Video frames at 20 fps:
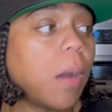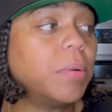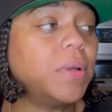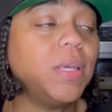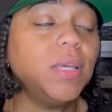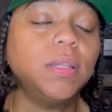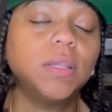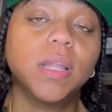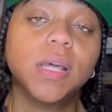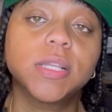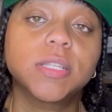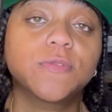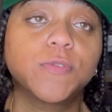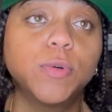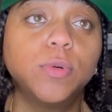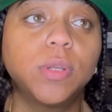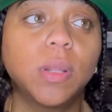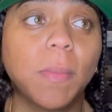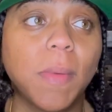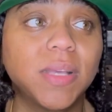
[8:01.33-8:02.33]
been eating less
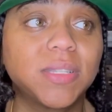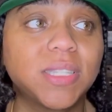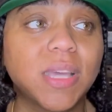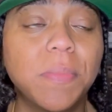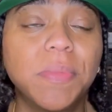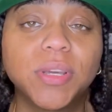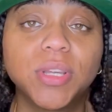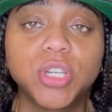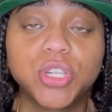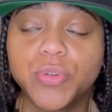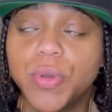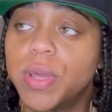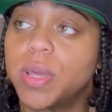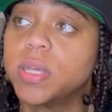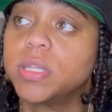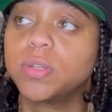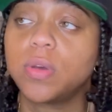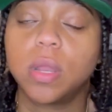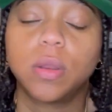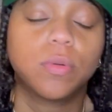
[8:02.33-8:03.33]
food and my stomach is
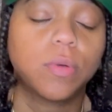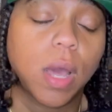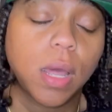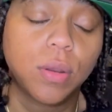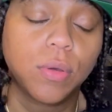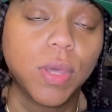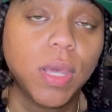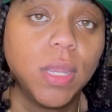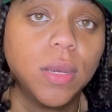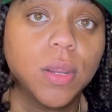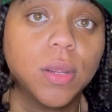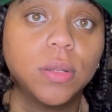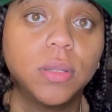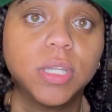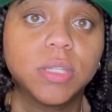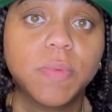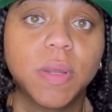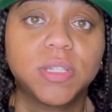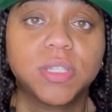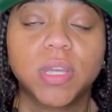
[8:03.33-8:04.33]
shrinking, so I don't eat nearly
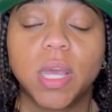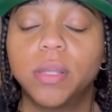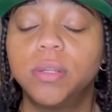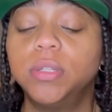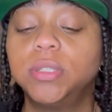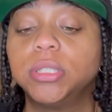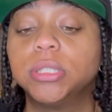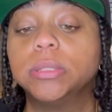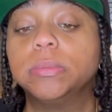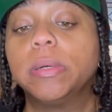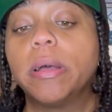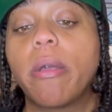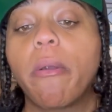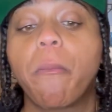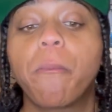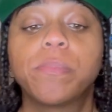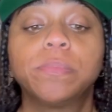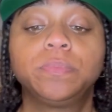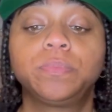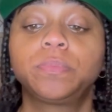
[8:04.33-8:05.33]
as much as I used to,
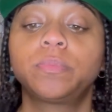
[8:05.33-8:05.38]
but